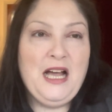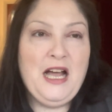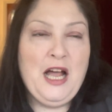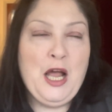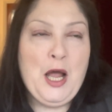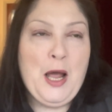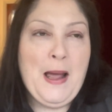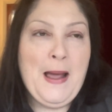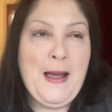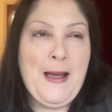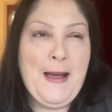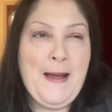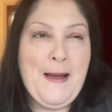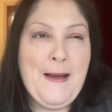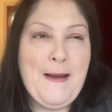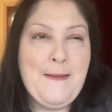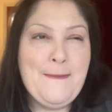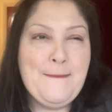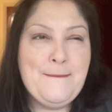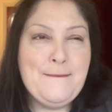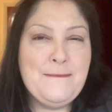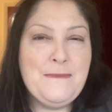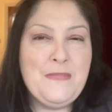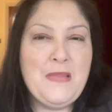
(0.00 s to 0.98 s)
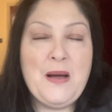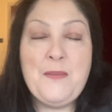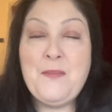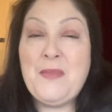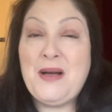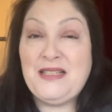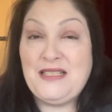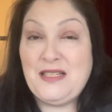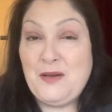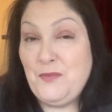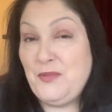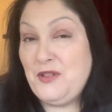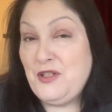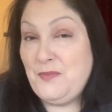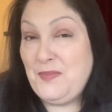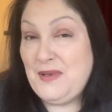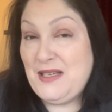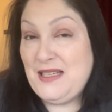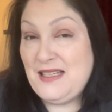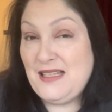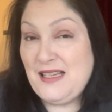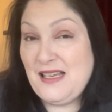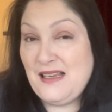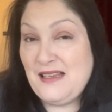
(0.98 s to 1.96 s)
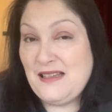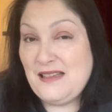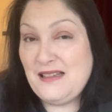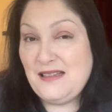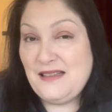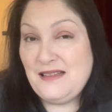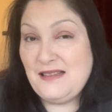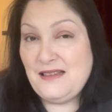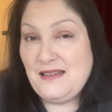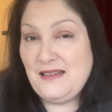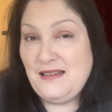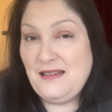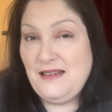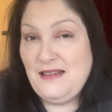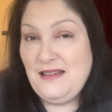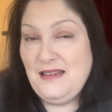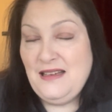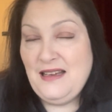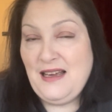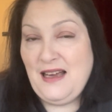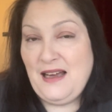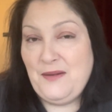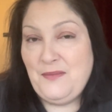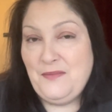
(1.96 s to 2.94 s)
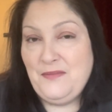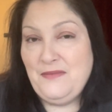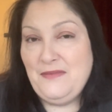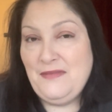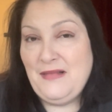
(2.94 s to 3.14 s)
My temperature pieces, yeah.